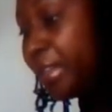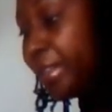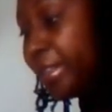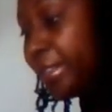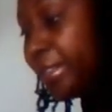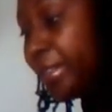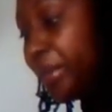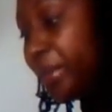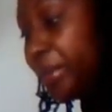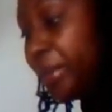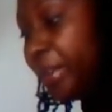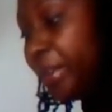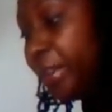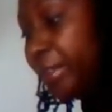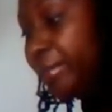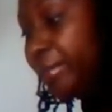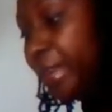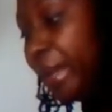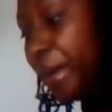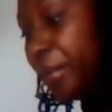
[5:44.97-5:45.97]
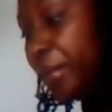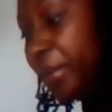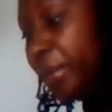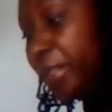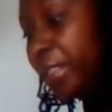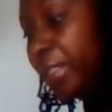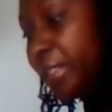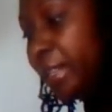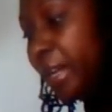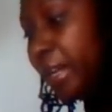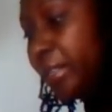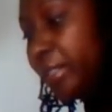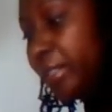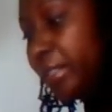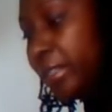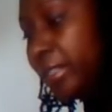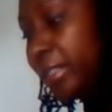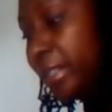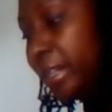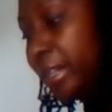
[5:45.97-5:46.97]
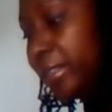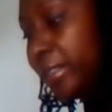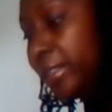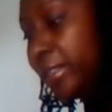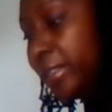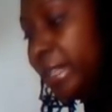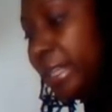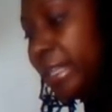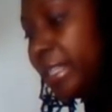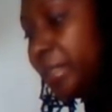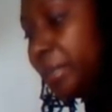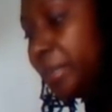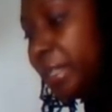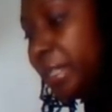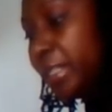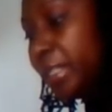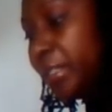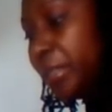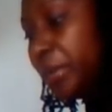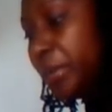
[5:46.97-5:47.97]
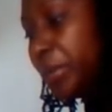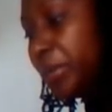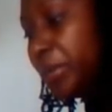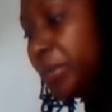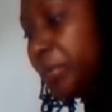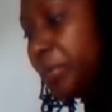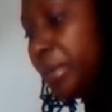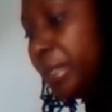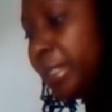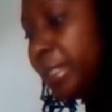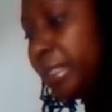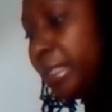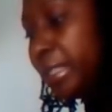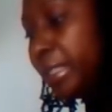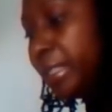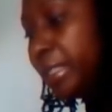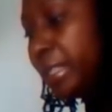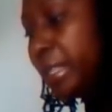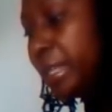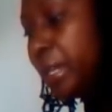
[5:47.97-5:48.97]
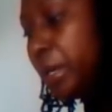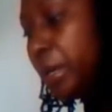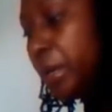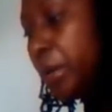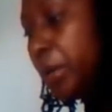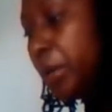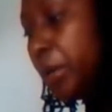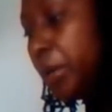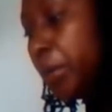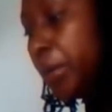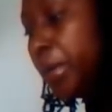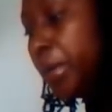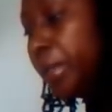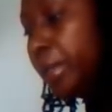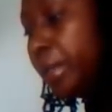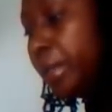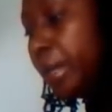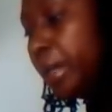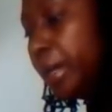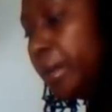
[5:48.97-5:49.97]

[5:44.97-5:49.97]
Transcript: So not much salt, just salt to taste, because you're going to mix it with